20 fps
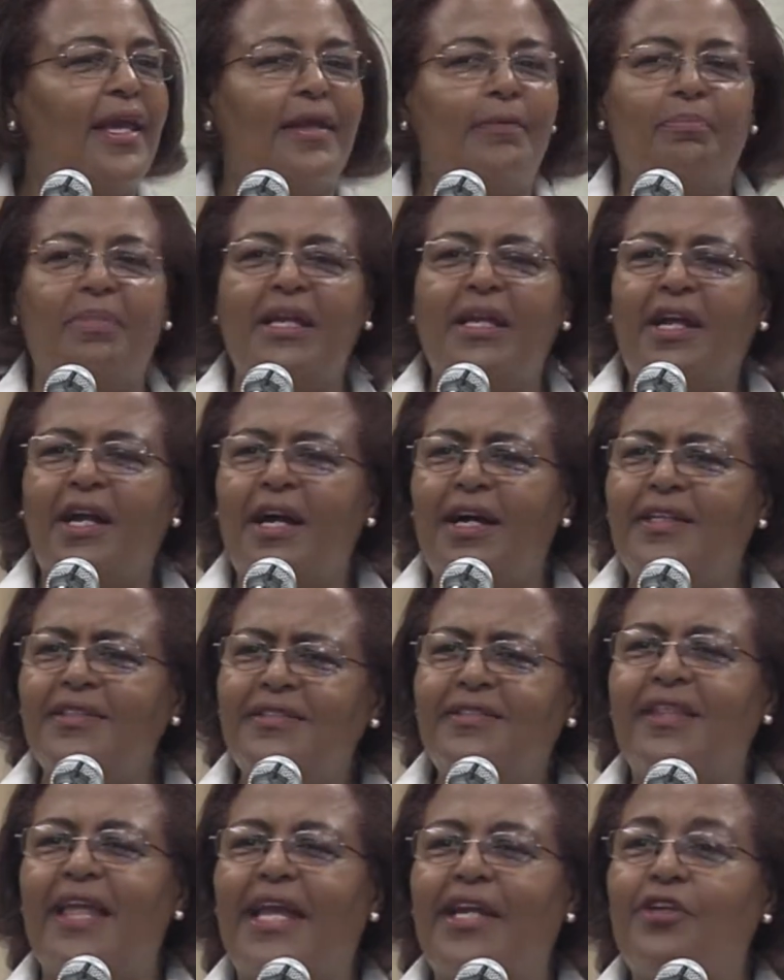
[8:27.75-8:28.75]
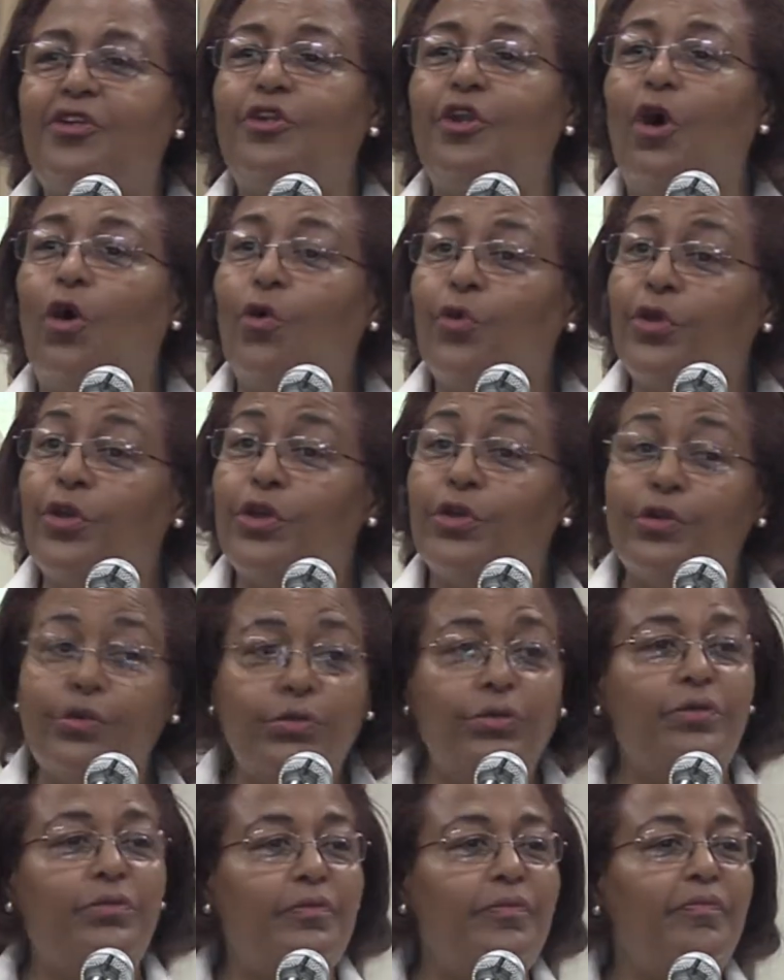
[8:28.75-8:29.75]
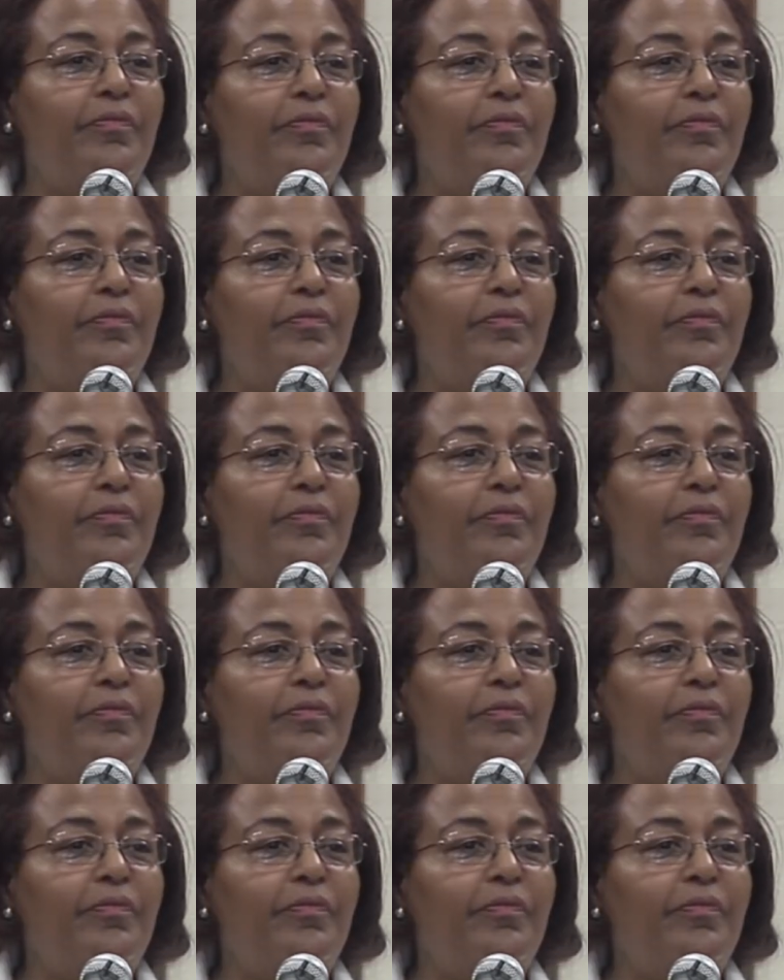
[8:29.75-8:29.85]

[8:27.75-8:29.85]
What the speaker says: and because they know you,